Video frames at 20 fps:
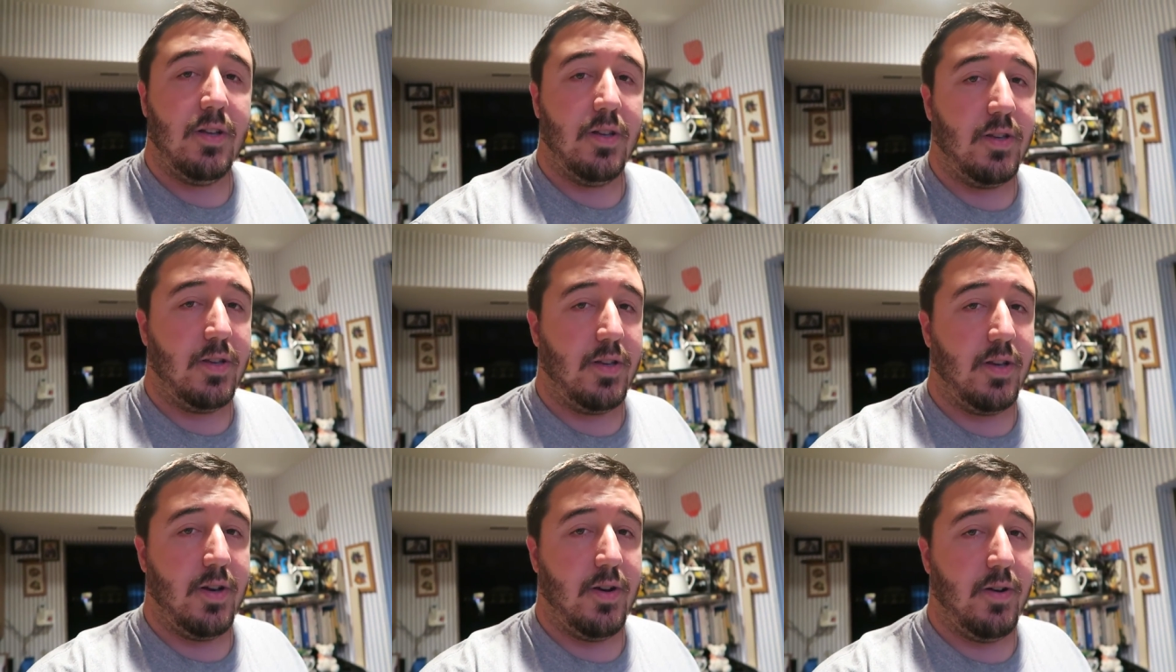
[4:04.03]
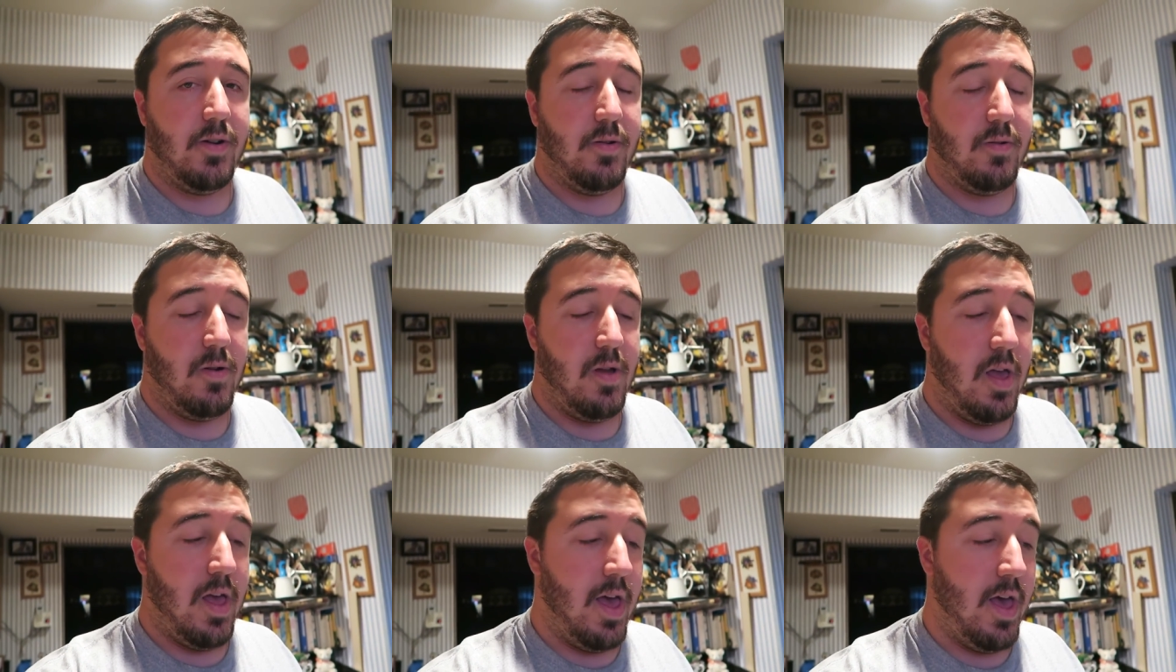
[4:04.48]

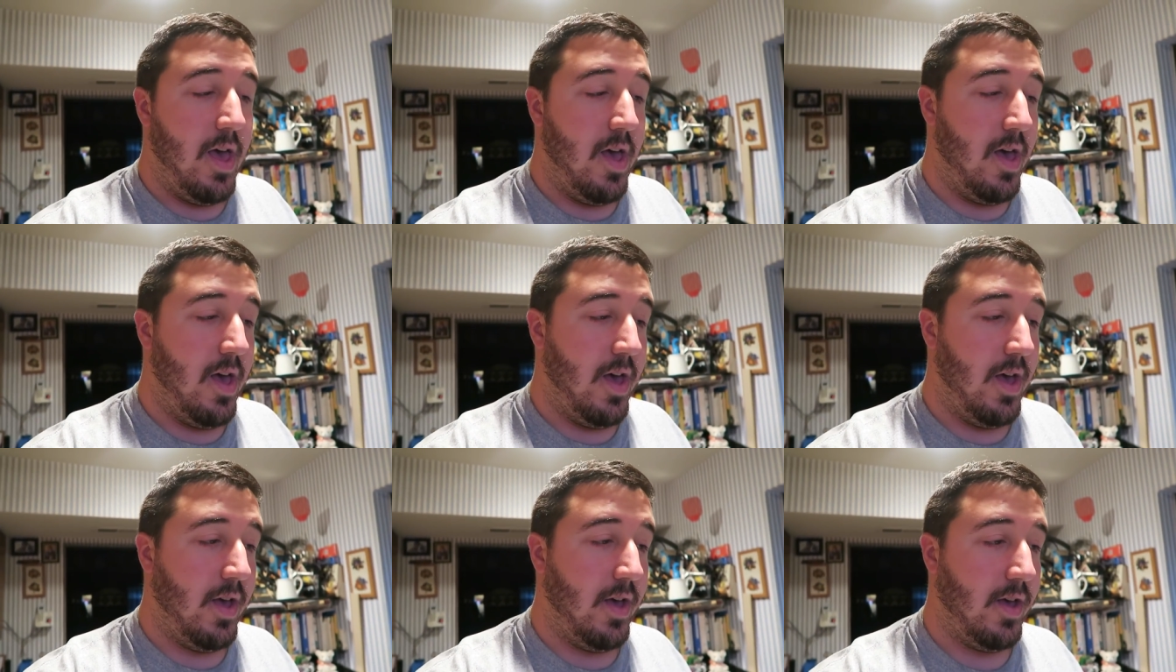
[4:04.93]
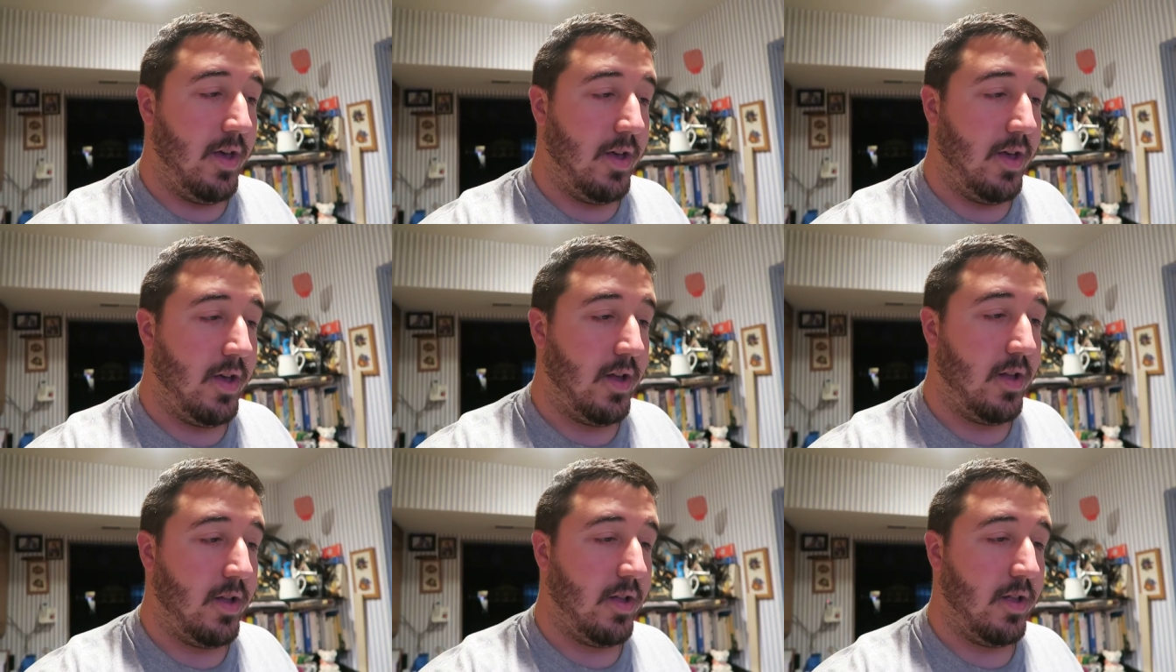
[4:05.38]
So
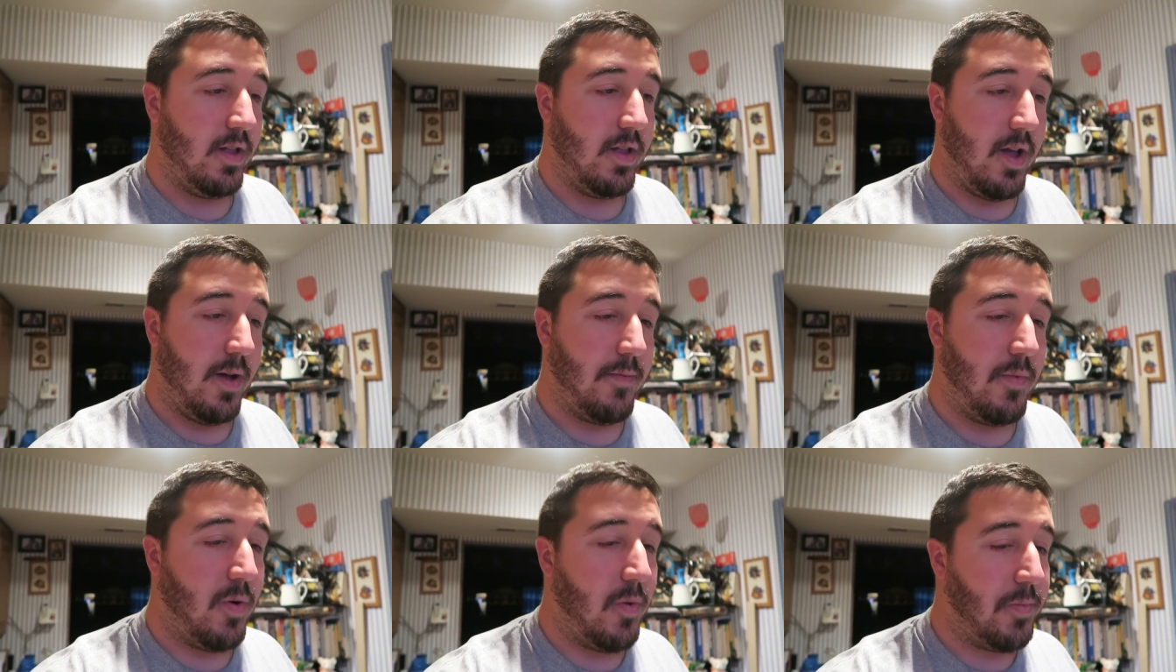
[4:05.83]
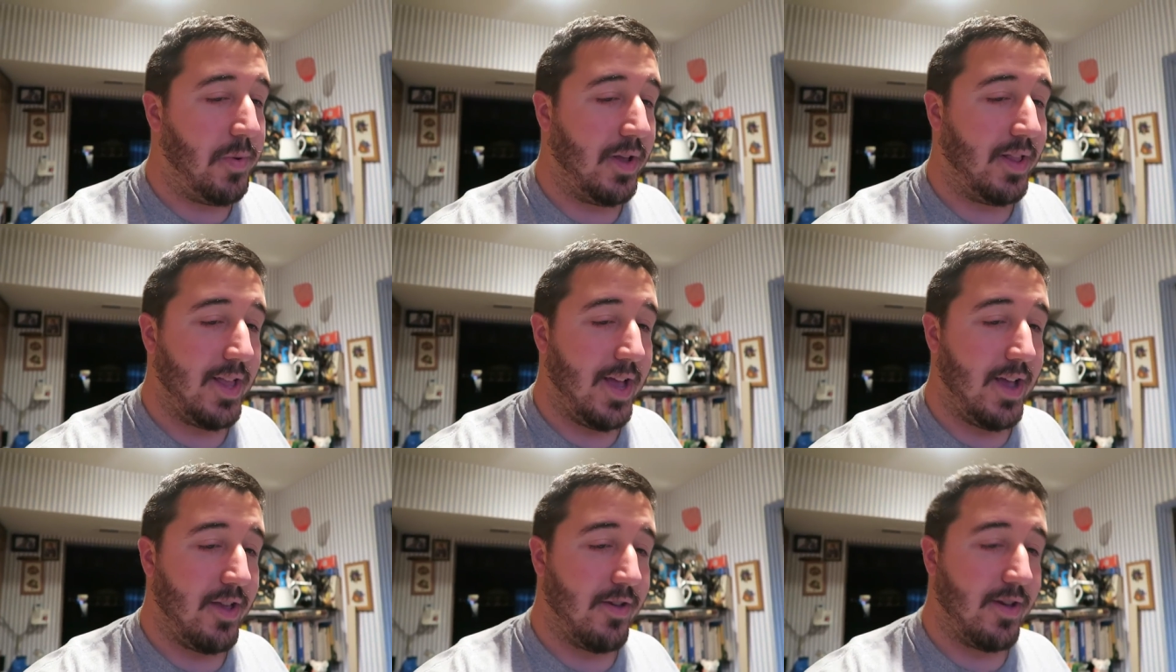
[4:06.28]
I'm
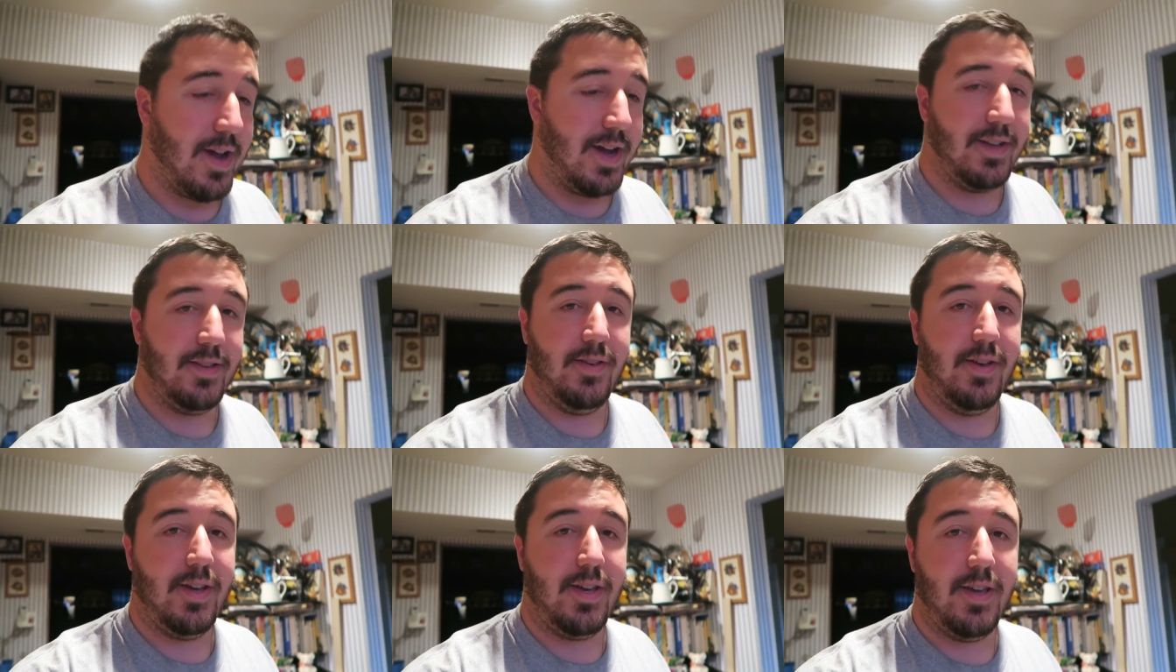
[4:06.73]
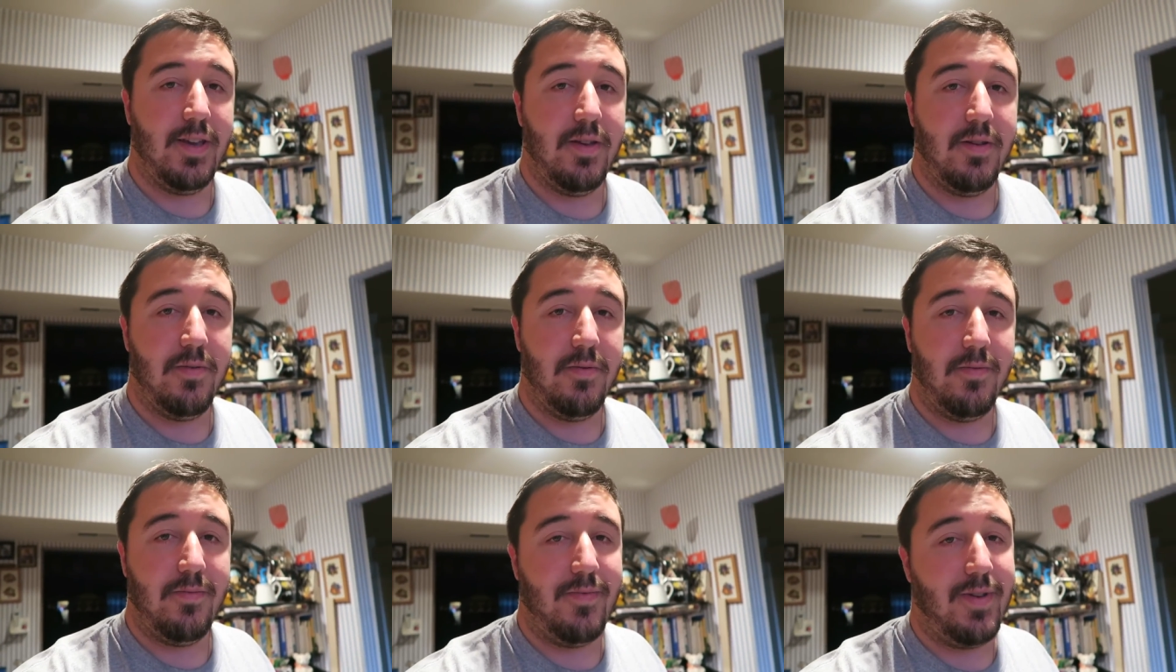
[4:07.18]
hoping that you guys like
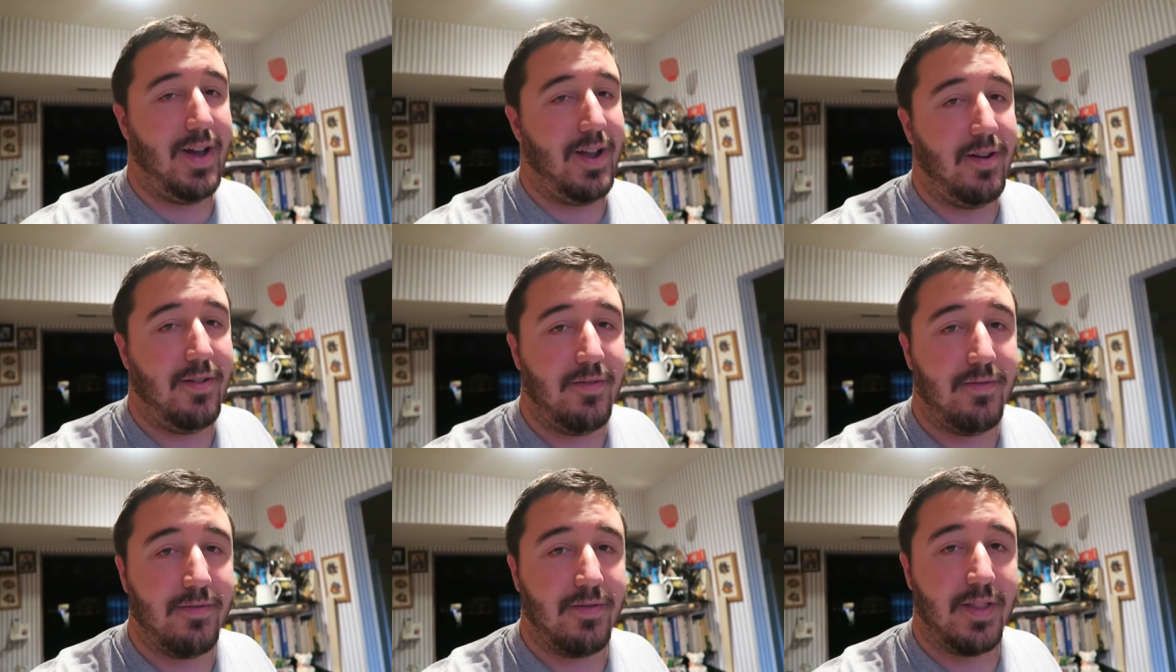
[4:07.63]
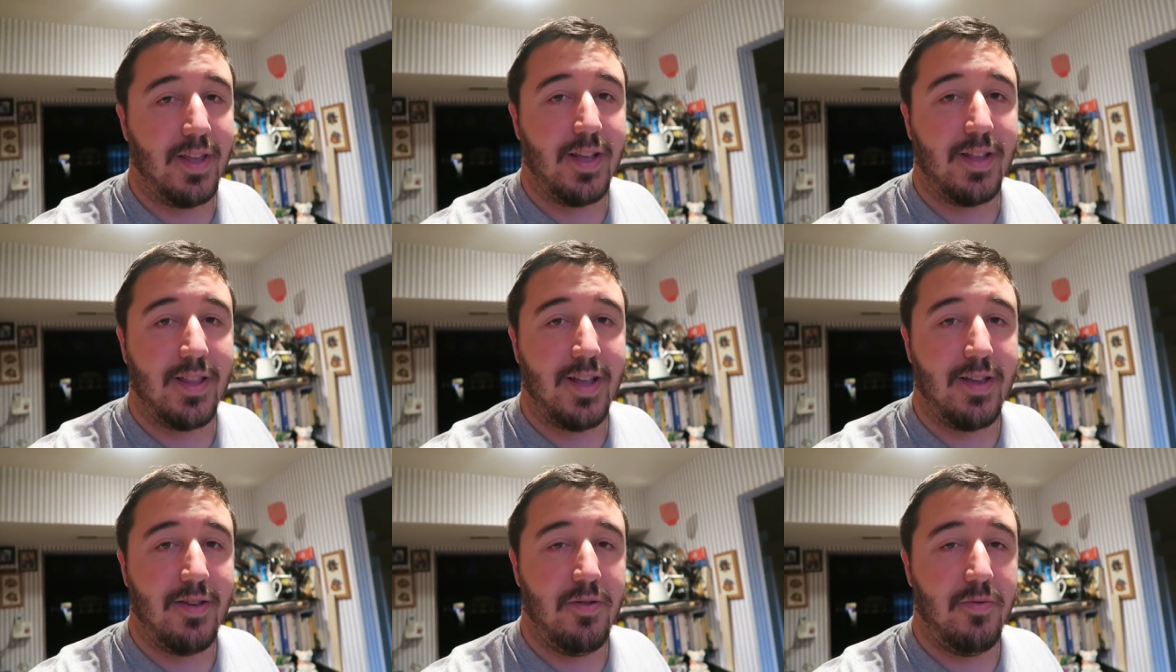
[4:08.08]
it. I don't
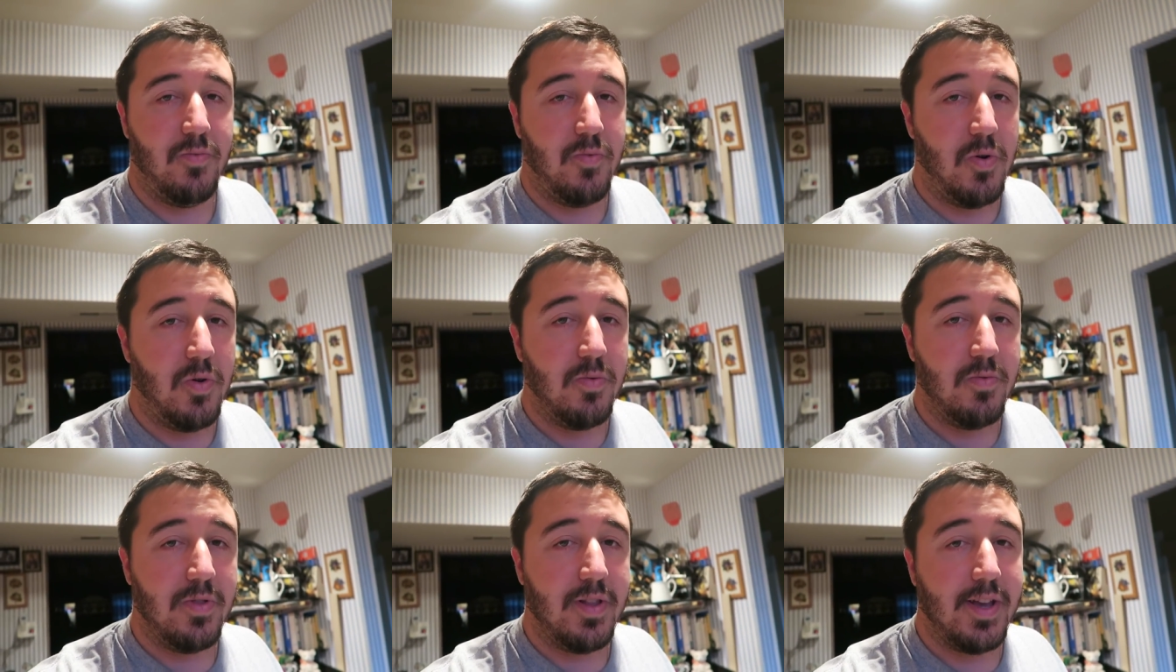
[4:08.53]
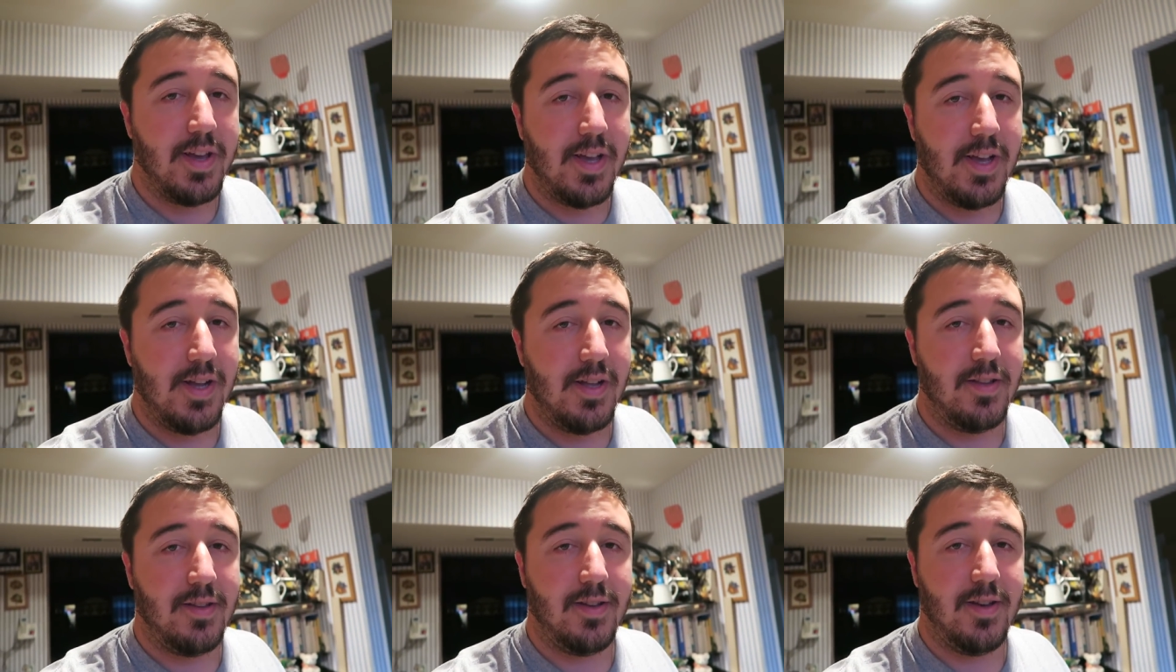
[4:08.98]
think that you won't like
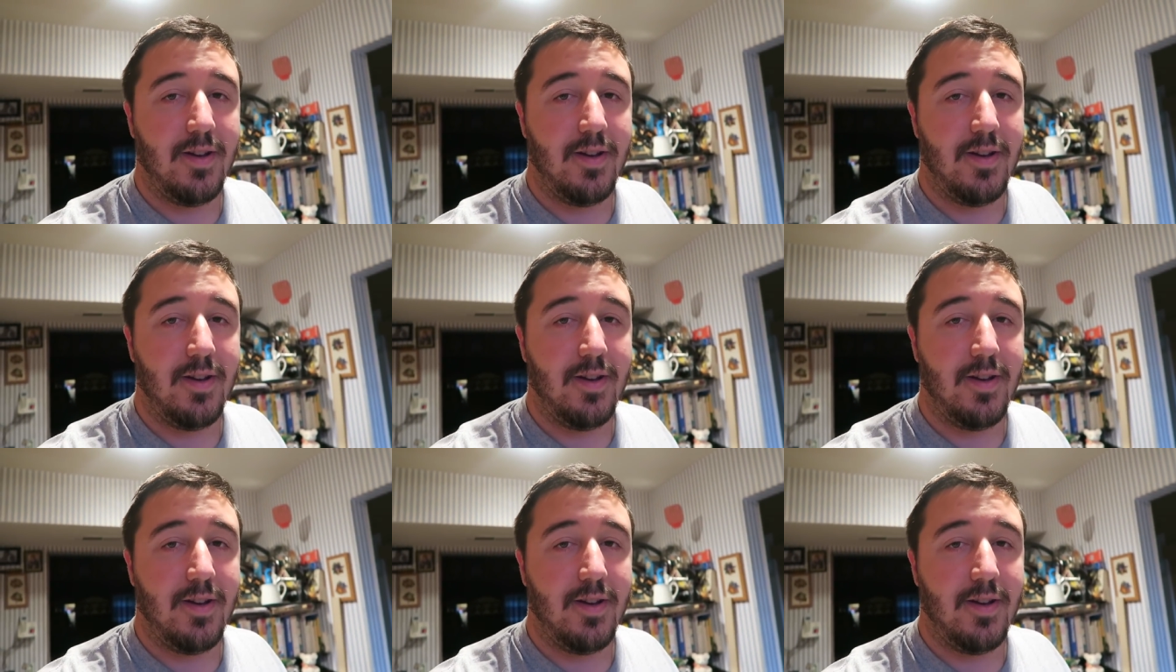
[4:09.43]
it.